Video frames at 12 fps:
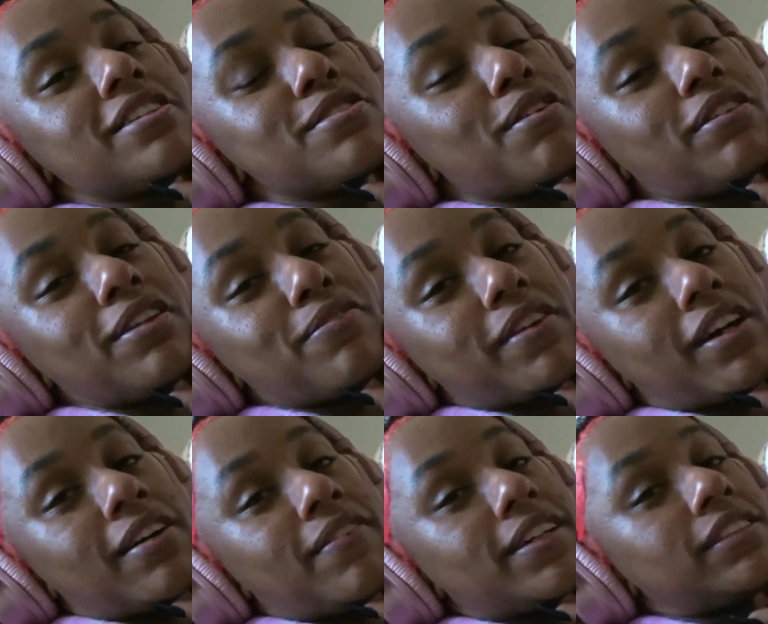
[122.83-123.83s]
totally
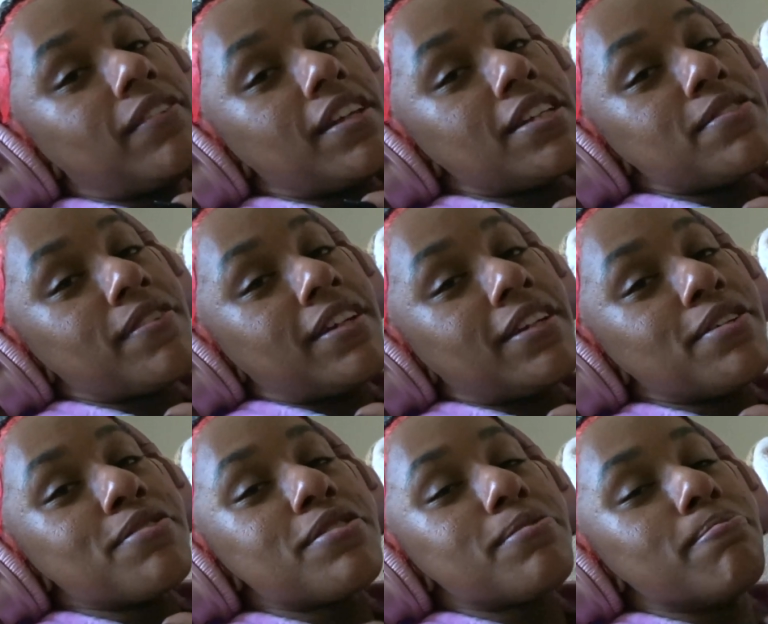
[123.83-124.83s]
forgot about some of these
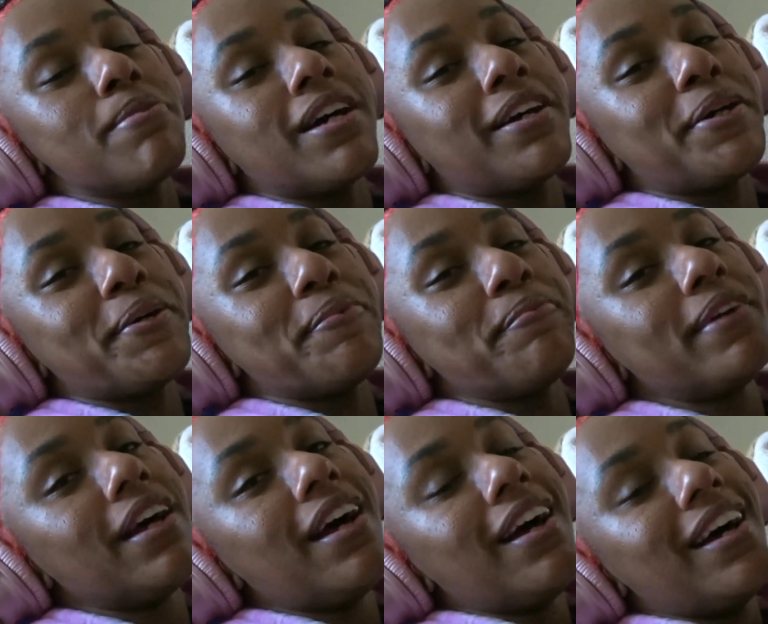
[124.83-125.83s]
videos, but
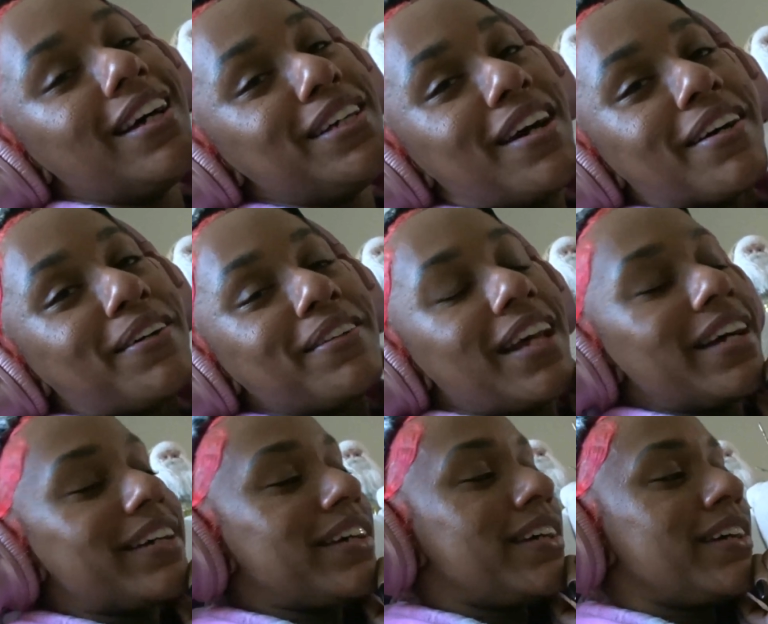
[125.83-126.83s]
y'all gonna
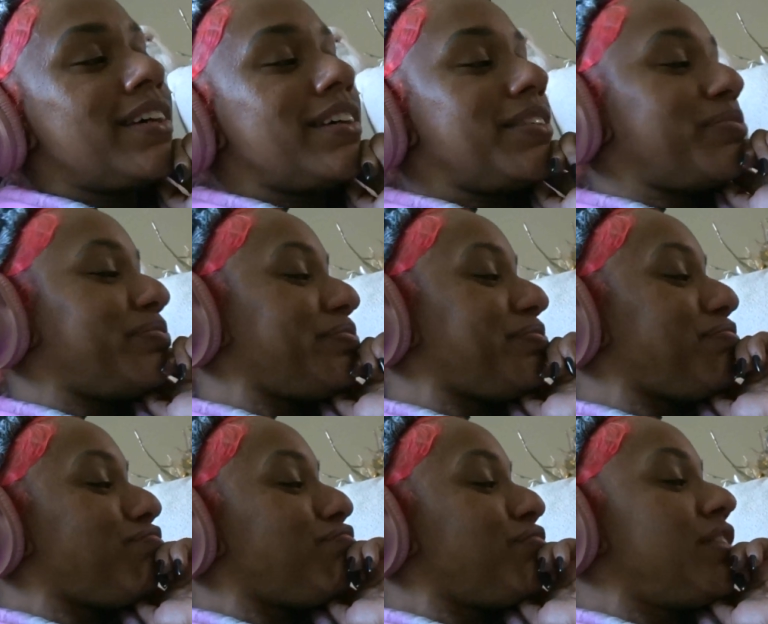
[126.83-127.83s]
like it.
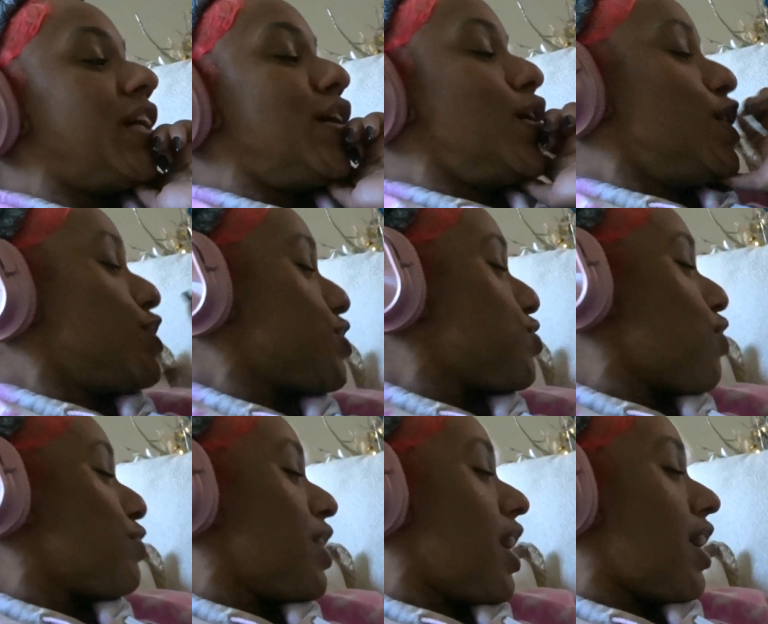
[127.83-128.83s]
So
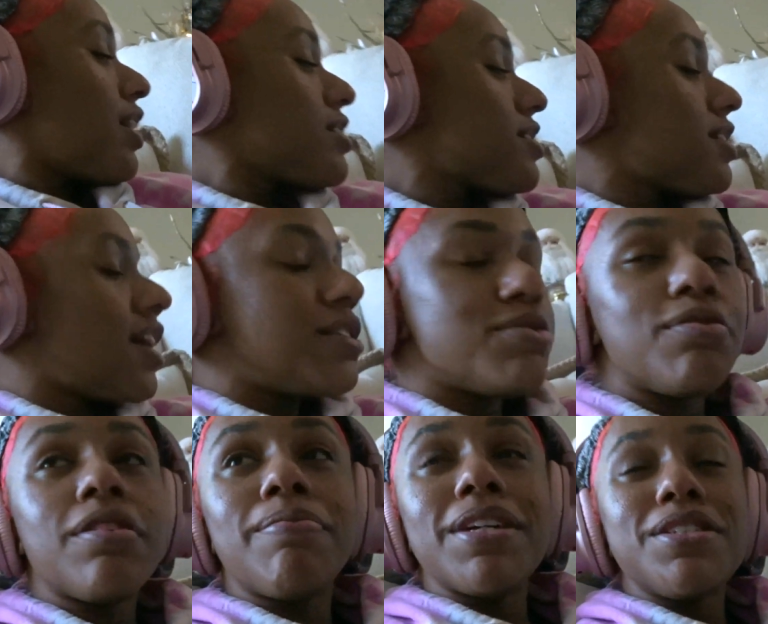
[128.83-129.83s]
yeah, stay
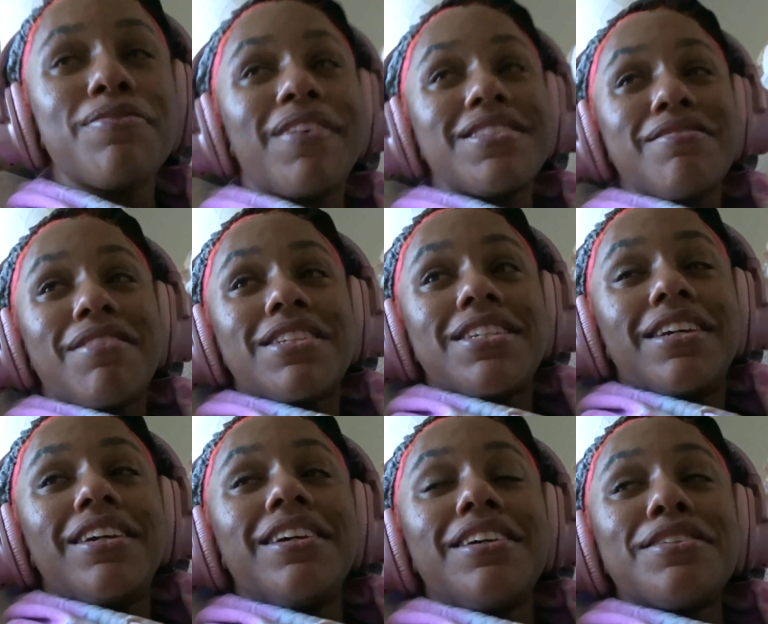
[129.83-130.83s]
tuned. I'm about to find something to
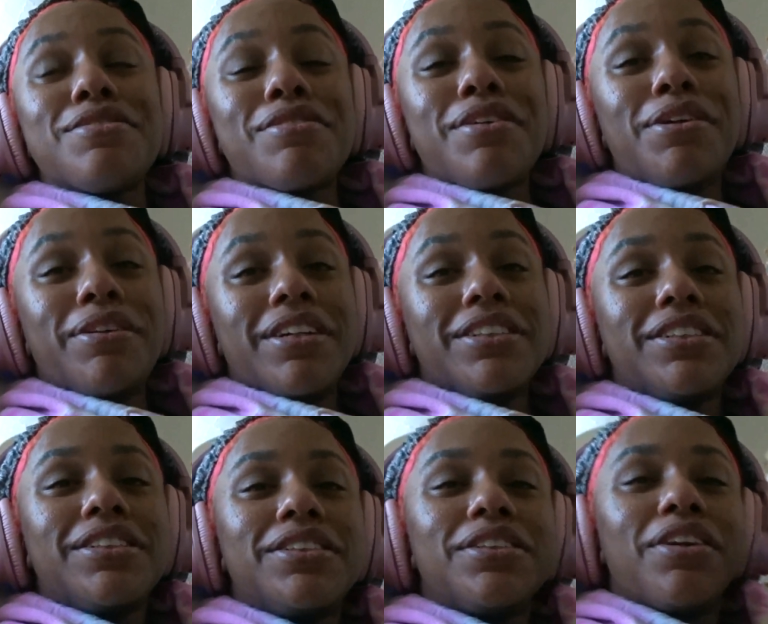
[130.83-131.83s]
eat because your girl is
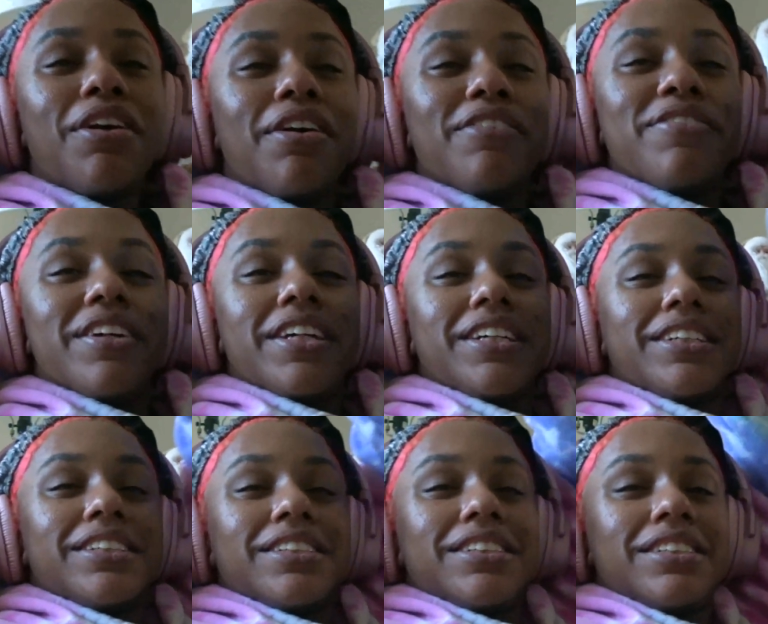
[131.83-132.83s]

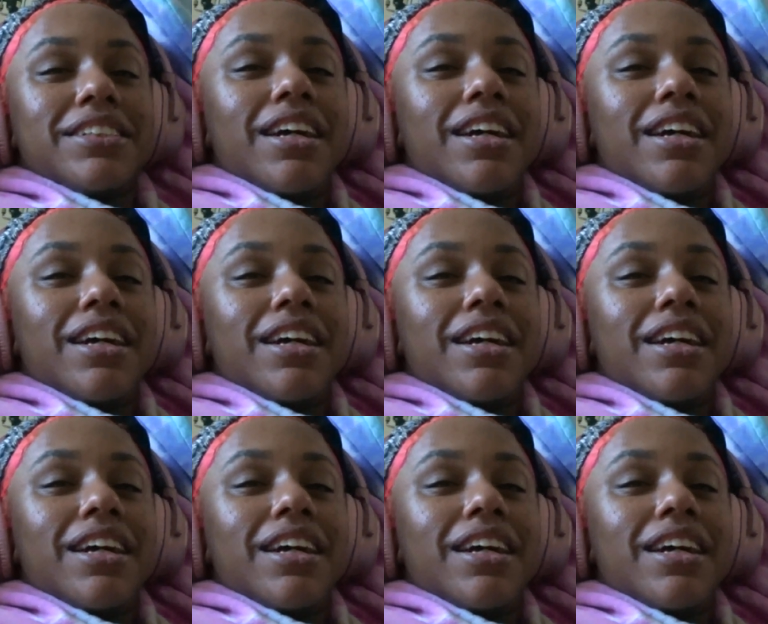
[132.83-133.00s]
starving.